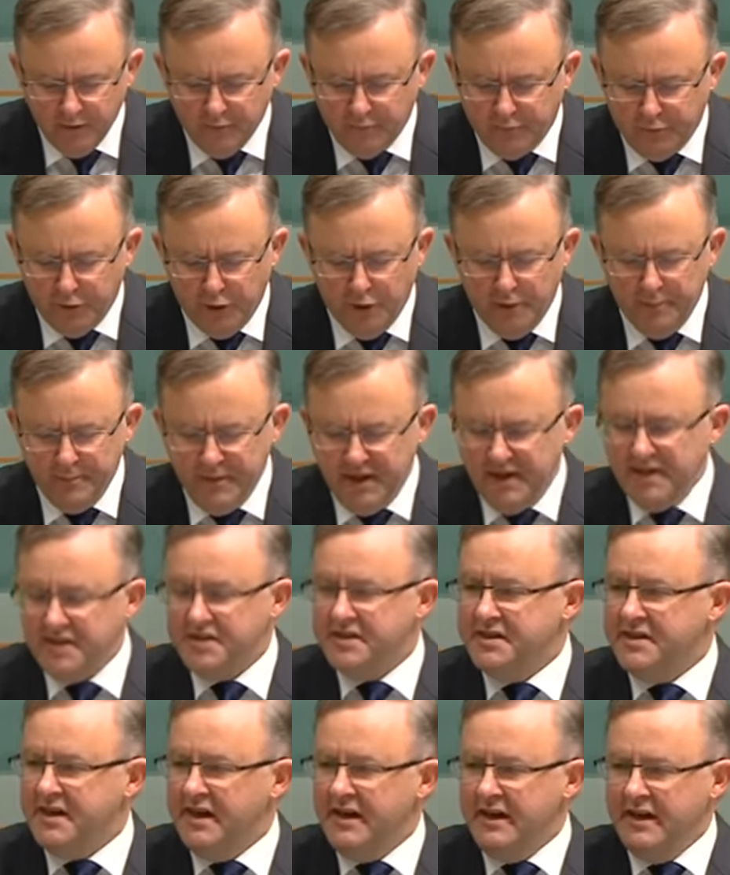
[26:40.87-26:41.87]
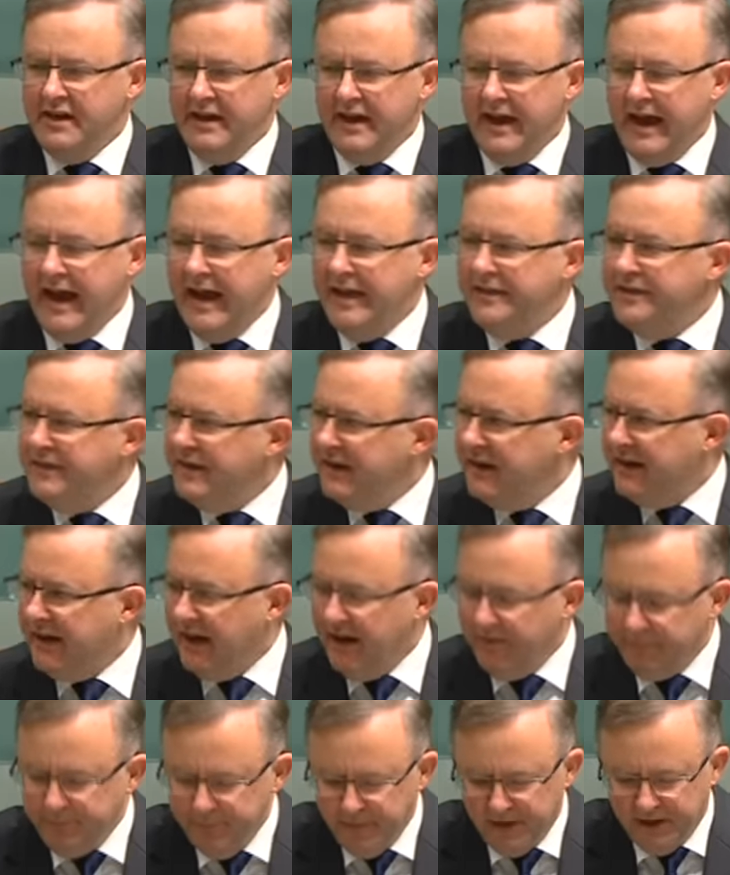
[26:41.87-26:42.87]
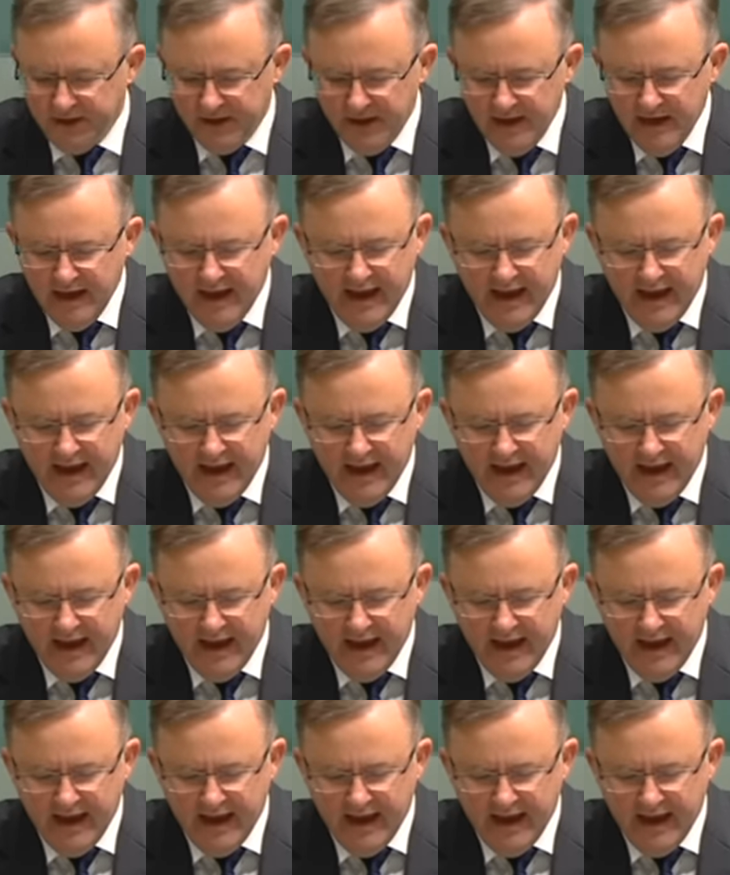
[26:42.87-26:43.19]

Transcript: for a minister and the government,